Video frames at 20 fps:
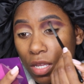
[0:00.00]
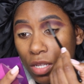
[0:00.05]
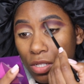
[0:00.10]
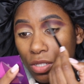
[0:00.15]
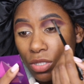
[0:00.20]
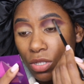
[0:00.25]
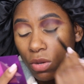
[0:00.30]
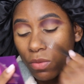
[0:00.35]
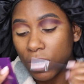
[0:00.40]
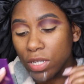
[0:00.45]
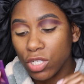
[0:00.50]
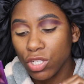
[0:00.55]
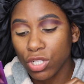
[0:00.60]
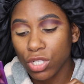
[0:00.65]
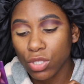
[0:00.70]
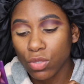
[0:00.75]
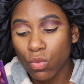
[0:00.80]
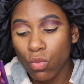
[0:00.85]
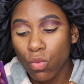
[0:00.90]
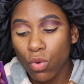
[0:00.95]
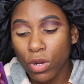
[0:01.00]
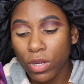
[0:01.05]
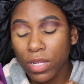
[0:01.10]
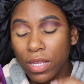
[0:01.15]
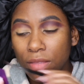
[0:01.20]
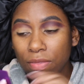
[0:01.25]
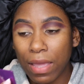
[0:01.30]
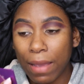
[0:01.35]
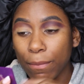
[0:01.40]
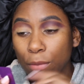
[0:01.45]
So it's just
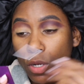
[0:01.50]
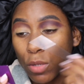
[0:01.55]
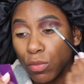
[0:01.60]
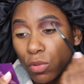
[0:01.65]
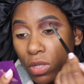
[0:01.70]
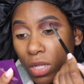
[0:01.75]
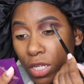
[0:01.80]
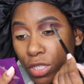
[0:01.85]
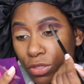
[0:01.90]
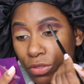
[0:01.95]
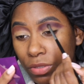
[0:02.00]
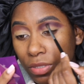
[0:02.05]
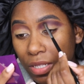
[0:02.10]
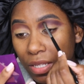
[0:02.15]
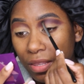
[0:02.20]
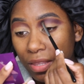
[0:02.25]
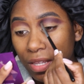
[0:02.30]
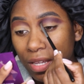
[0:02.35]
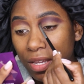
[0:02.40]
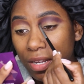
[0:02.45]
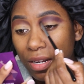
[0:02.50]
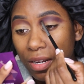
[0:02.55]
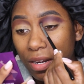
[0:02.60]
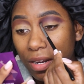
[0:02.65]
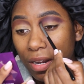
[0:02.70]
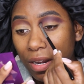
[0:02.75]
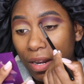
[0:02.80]
working that purple underneath it,